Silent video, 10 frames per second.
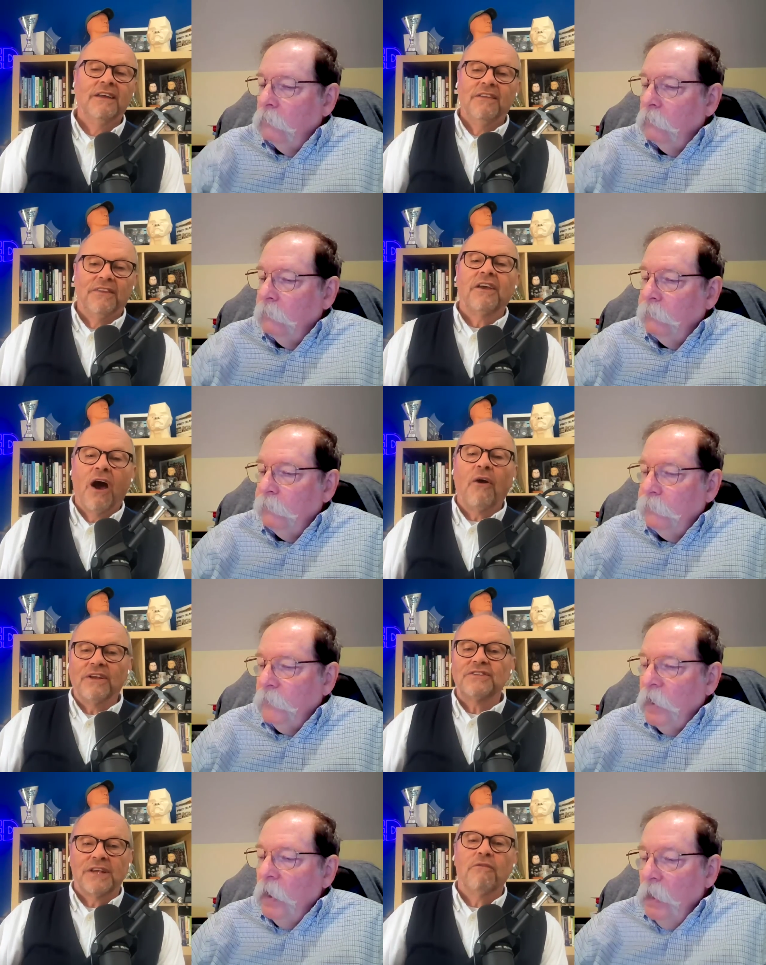Speaker 1: The car
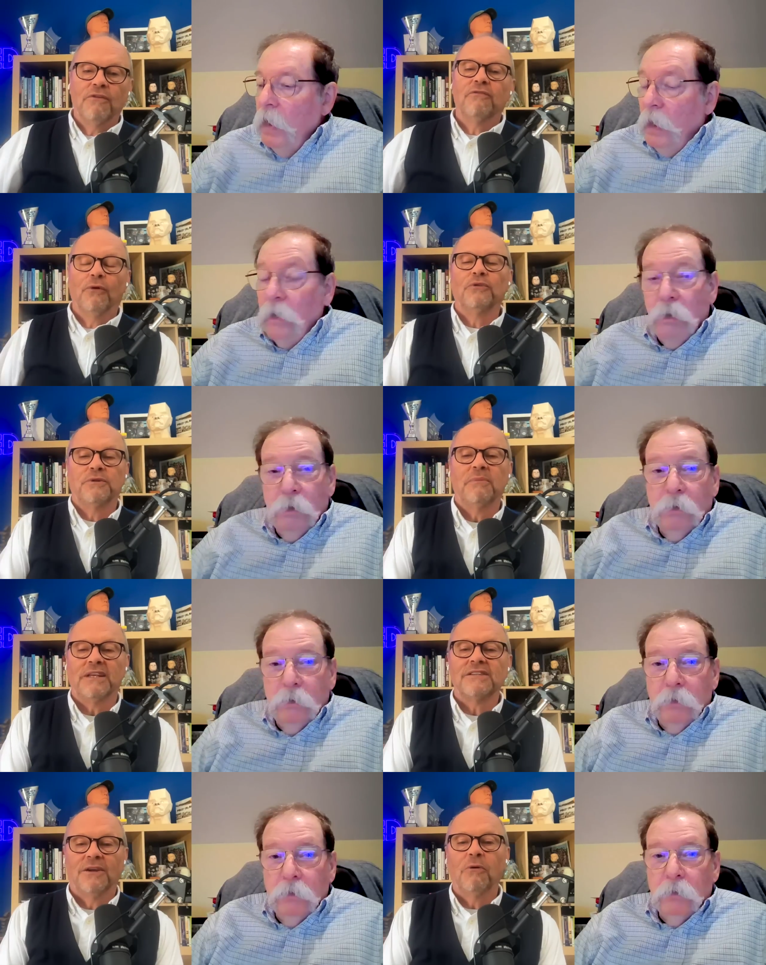itself will fall to
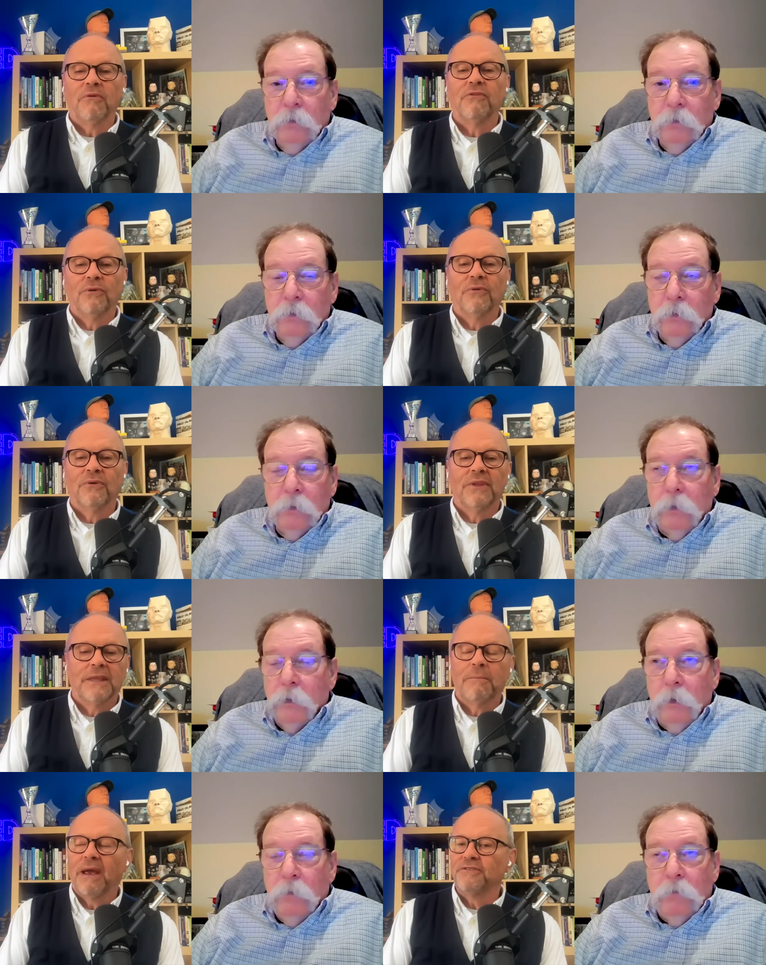bits long before
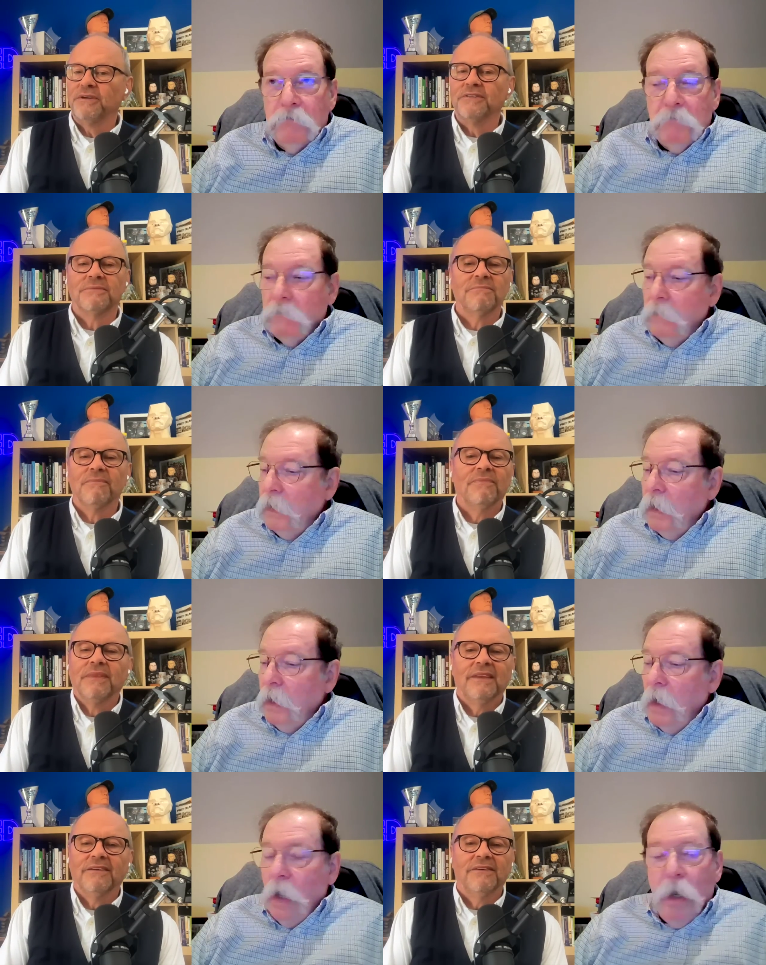the batteries
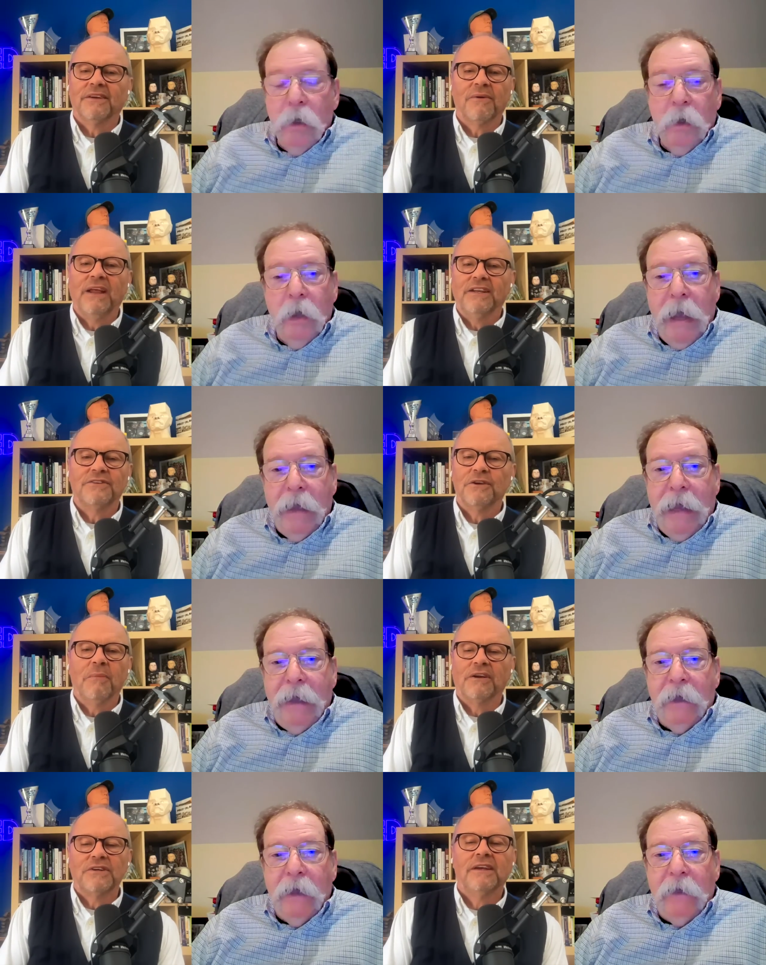degraded too
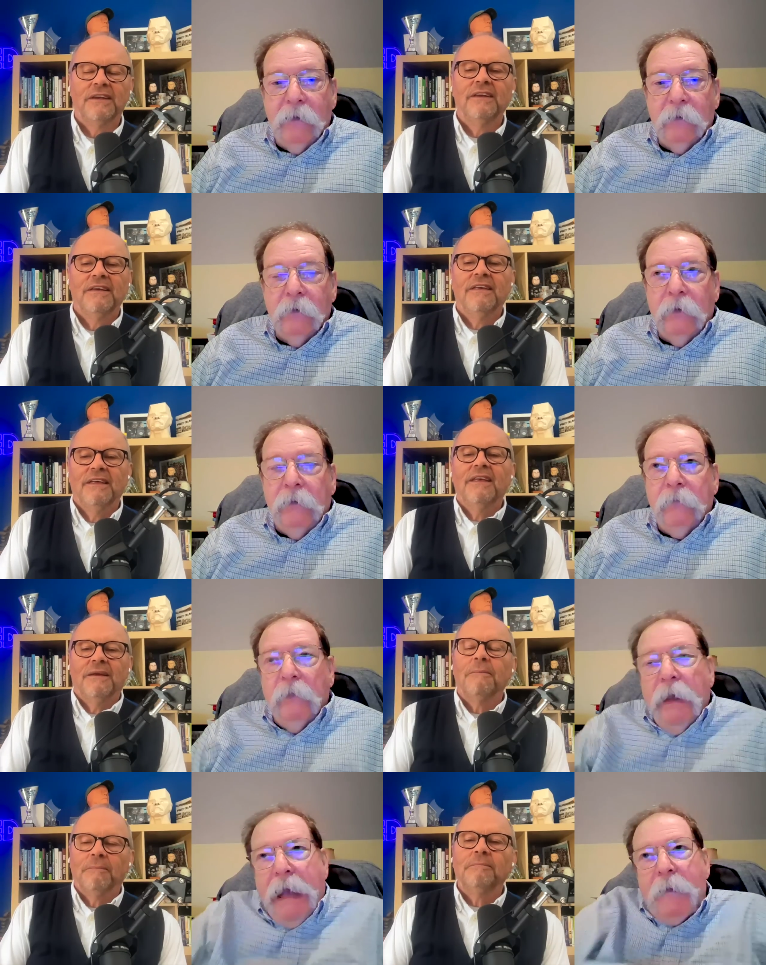much.
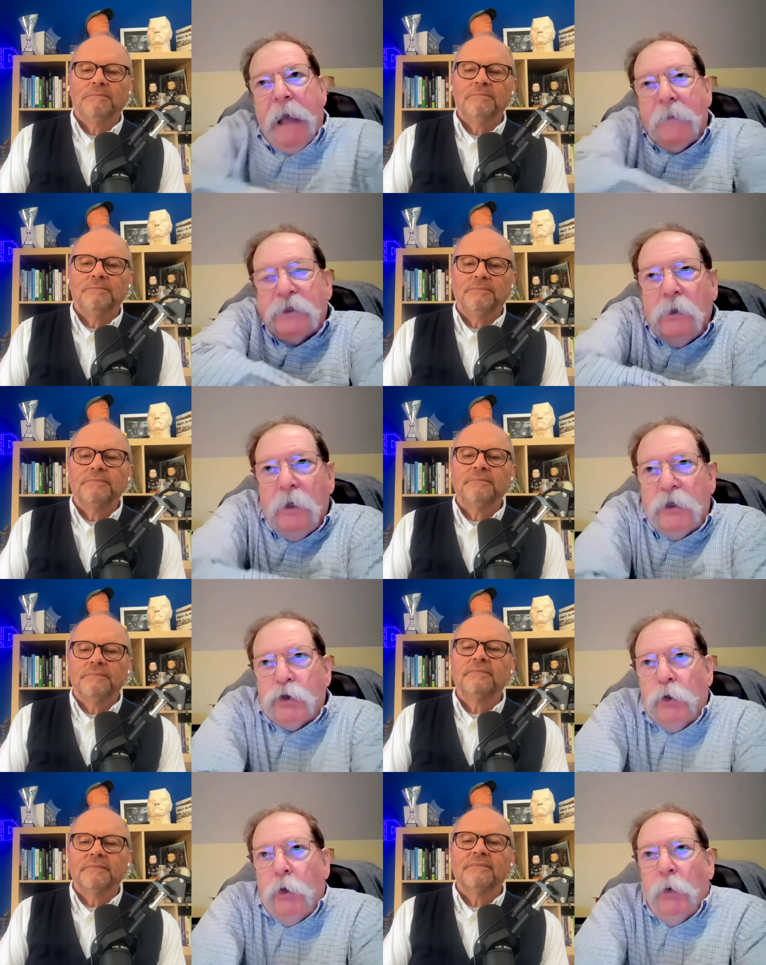
Speaker 2: Absolutely
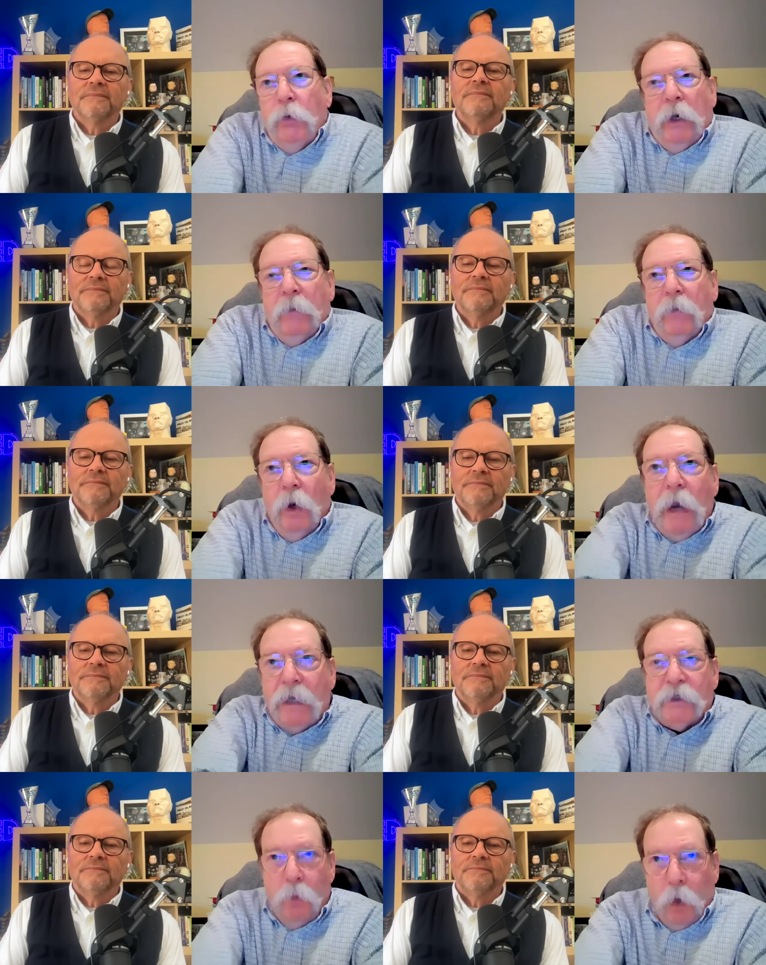true. Um, we're
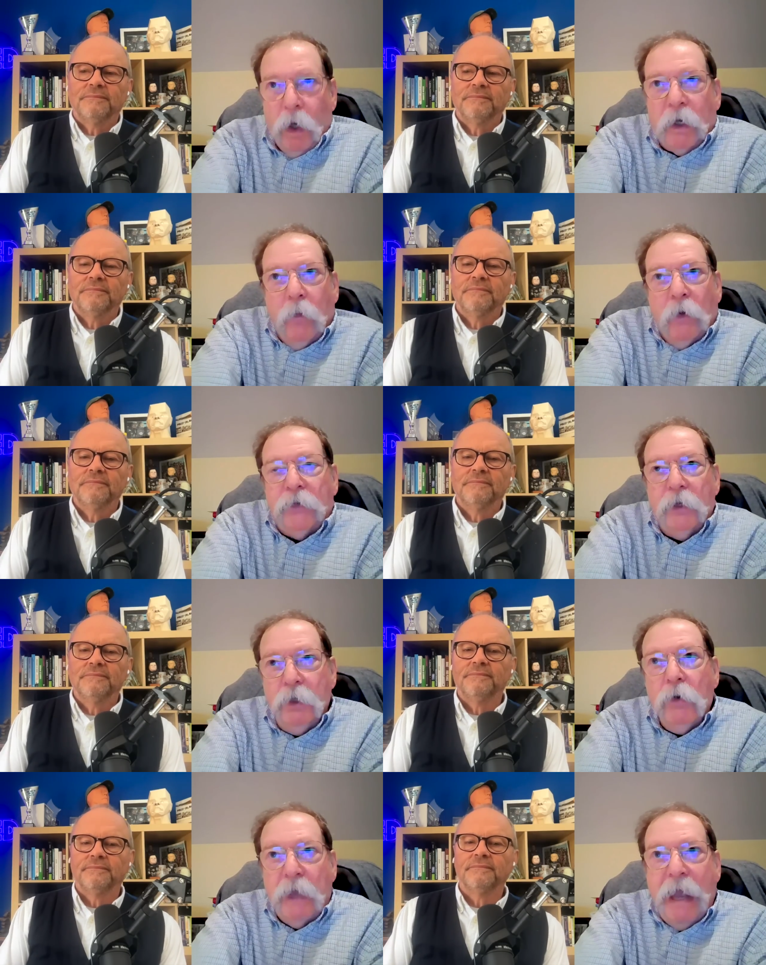actually working with a
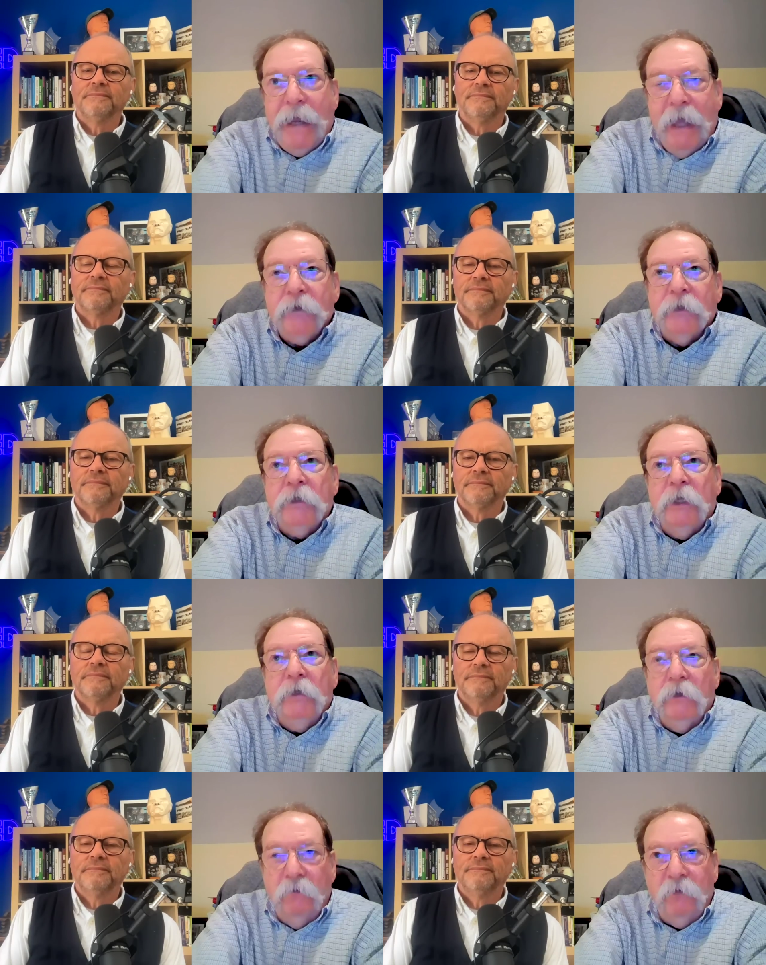U K entity
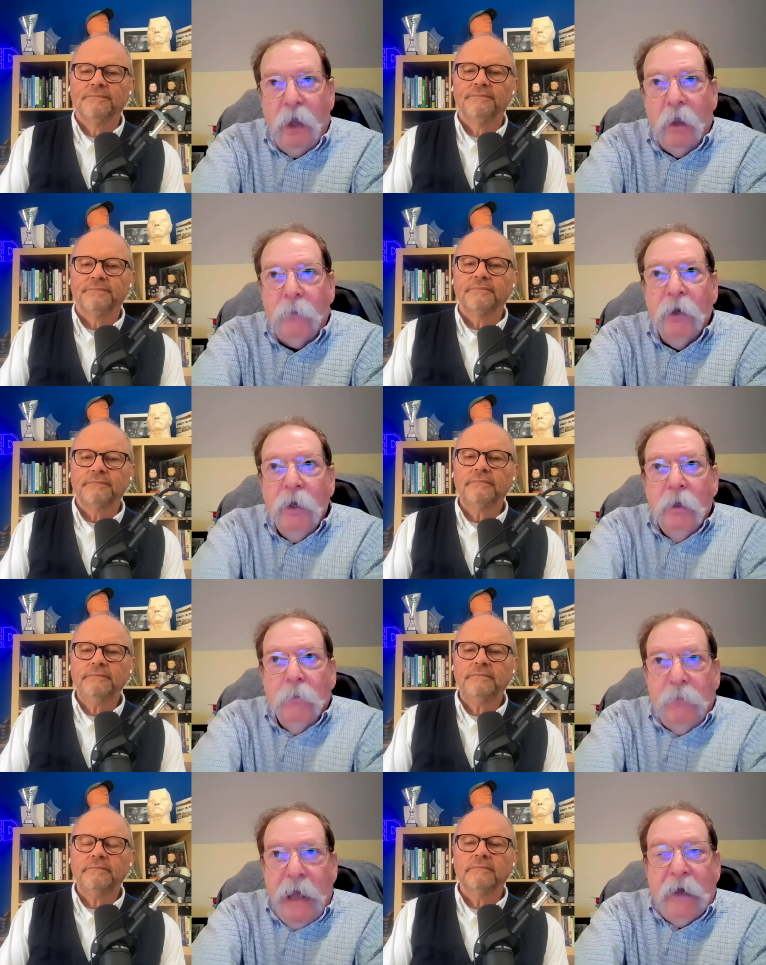to develop
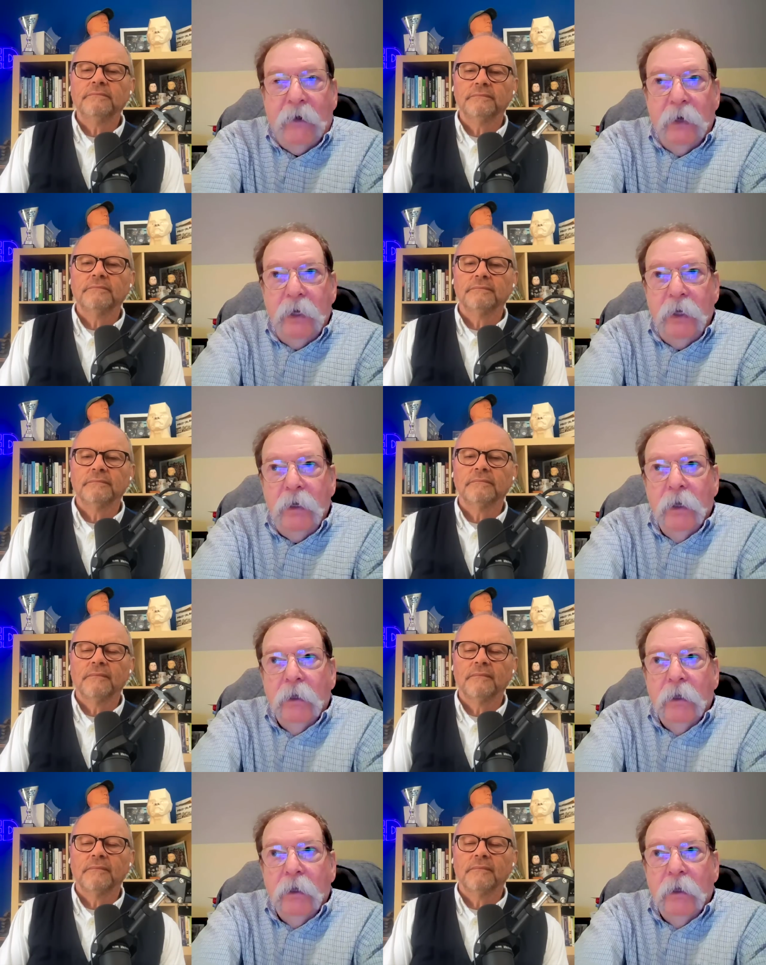battery